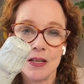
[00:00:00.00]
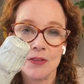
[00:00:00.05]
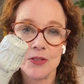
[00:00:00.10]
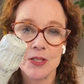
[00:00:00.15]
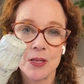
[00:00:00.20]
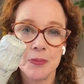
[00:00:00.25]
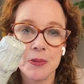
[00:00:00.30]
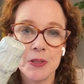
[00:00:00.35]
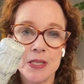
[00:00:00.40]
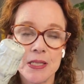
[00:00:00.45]
If
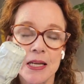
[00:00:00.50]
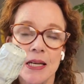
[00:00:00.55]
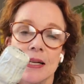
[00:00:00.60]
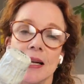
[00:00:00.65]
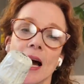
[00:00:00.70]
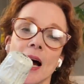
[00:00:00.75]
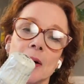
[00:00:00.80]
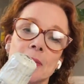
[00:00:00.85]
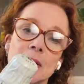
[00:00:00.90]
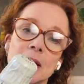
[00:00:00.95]
someone
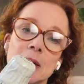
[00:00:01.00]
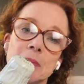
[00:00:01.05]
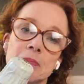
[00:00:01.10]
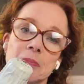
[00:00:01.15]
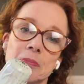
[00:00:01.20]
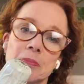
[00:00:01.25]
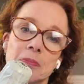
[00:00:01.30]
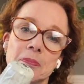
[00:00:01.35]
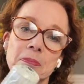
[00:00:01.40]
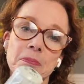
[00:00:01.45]
said, how many
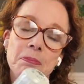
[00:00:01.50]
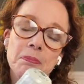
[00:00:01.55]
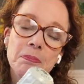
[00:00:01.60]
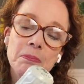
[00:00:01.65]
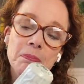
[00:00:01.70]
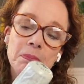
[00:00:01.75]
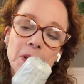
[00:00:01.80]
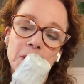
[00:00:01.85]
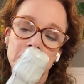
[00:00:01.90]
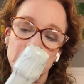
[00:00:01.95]

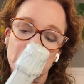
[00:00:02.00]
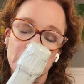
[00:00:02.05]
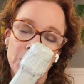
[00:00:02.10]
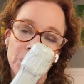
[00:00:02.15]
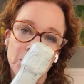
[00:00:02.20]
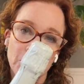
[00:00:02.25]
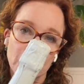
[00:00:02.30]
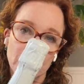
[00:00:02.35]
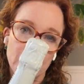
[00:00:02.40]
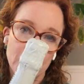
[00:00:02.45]

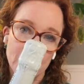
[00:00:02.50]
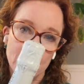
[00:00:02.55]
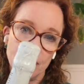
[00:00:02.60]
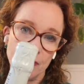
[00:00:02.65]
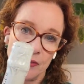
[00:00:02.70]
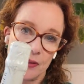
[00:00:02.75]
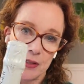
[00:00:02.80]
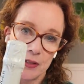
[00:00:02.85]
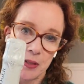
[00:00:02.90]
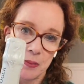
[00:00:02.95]
bubbles are
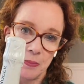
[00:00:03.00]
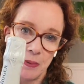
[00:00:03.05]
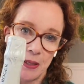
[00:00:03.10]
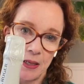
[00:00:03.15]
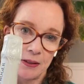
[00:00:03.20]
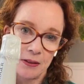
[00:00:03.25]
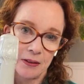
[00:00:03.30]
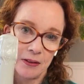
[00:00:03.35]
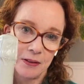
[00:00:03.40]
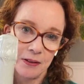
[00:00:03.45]
in this
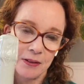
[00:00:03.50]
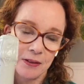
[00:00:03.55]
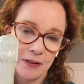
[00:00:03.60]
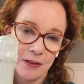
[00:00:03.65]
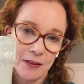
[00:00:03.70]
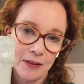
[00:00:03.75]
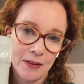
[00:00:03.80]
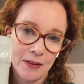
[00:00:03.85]
bottle?